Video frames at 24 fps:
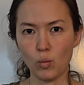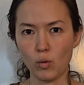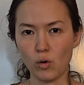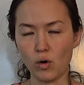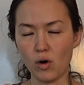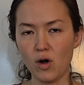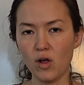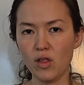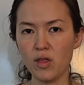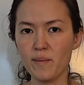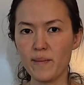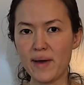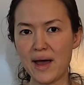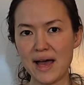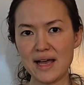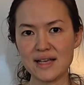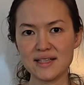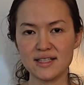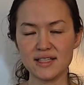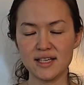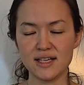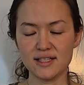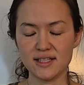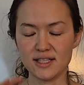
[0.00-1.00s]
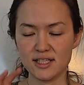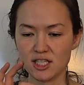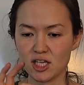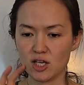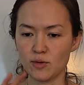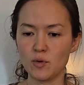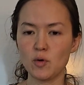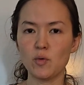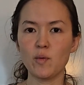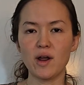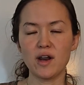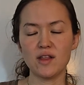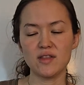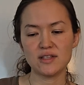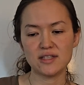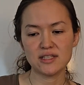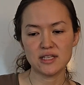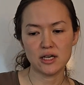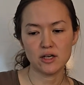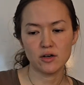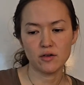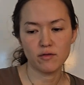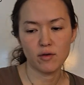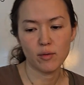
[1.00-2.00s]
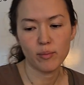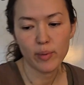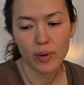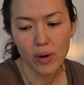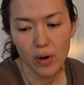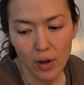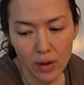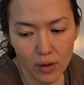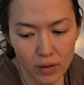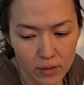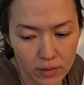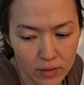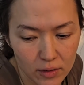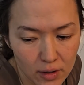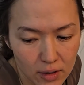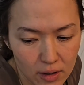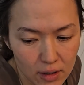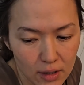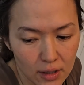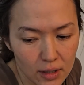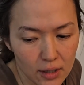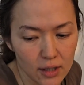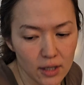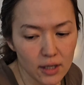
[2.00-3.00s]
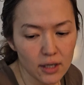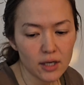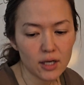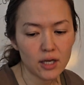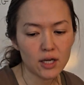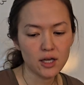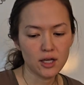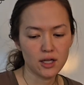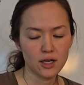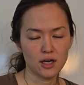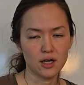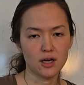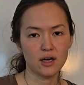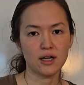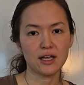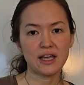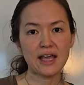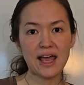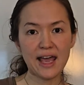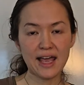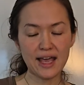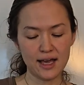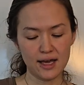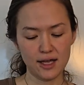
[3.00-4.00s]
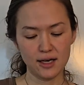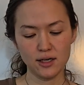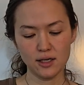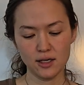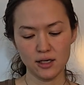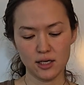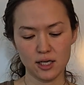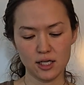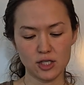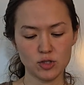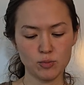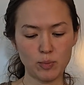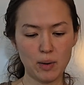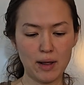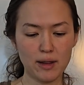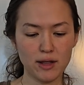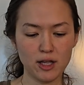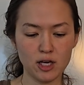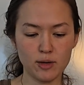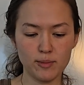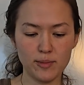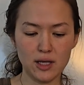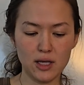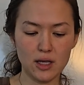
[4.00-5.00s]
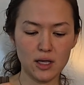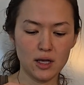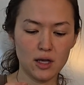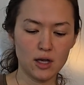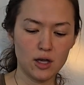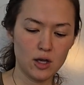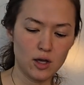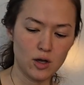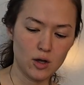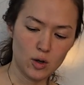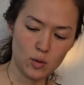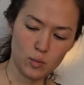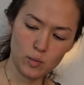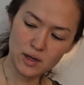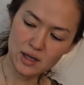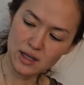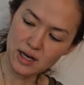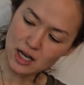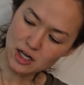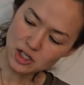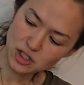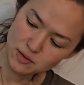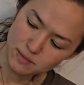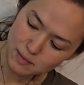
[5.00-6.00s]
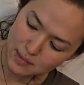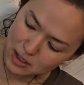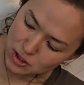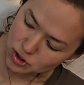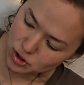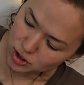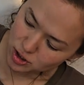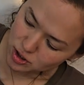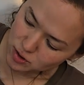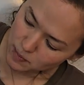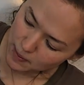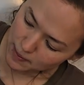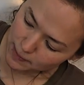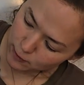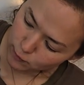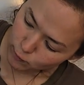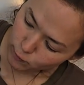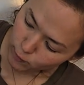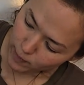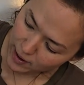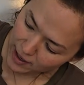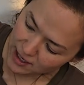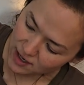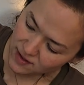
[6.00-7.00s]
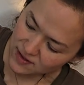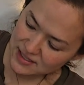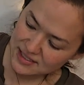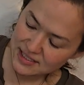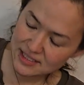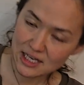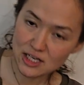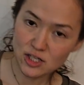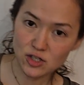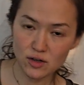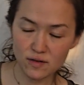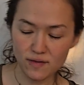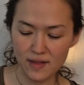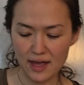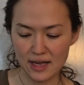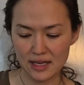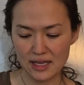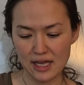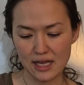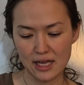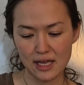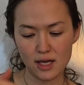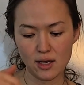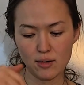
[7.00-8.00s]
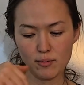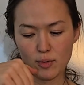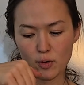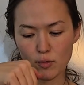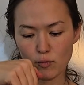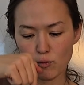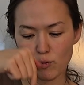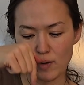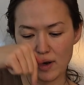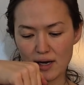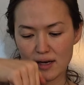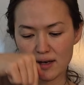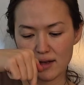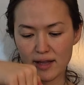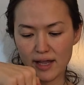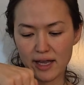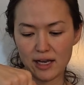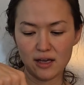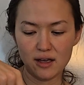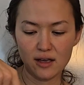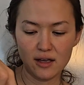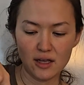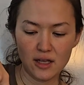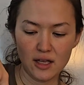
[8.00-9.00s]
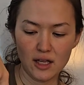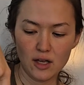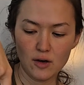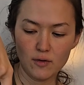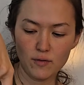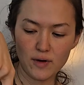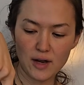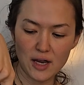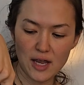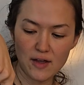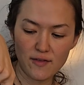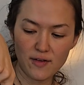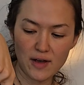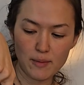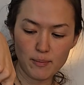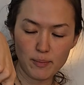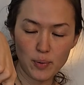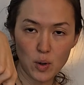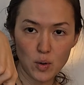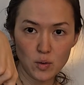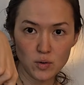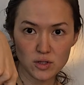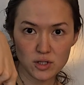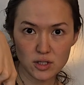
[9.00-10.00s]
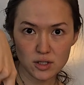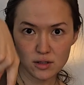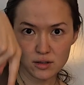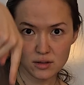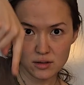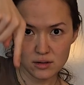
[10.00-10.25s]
all the mass is, it's going to be right at the center of a ball. In a can, it's probably going to be, we can actually measure, it's probably right in the center of that can, but right, like if I poked